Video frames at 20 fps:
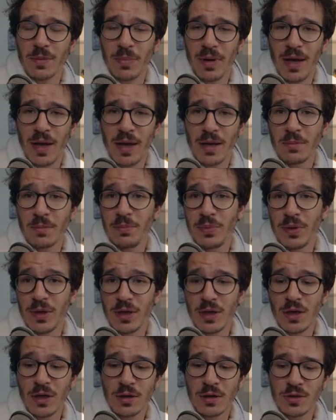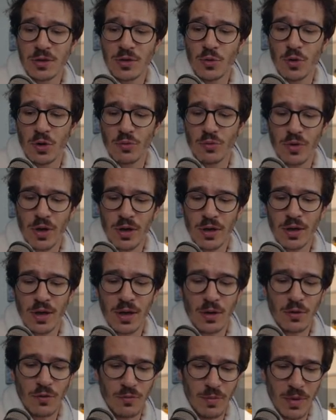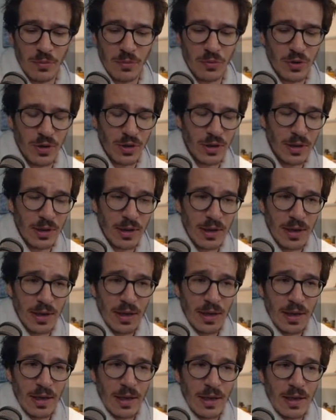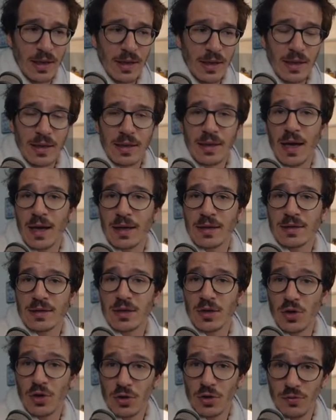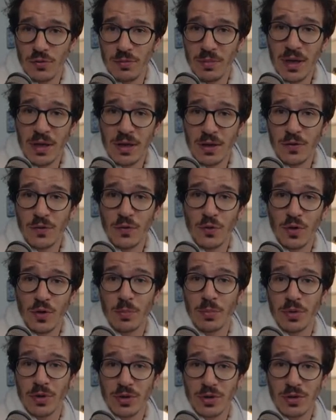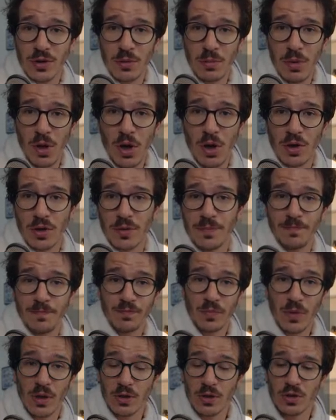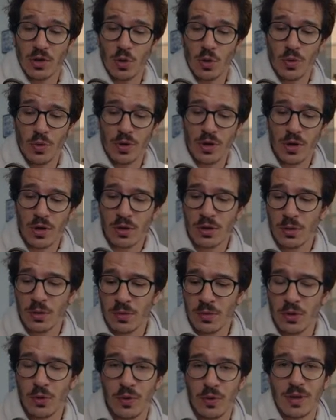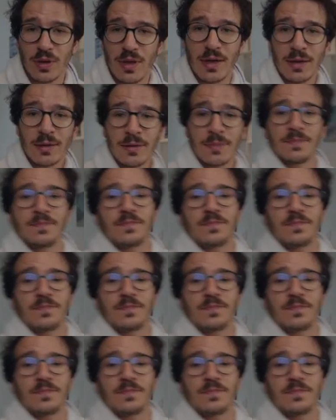plan because you are running out of memory. That is a lot of money for a personal blog. So we're not going to be doing that.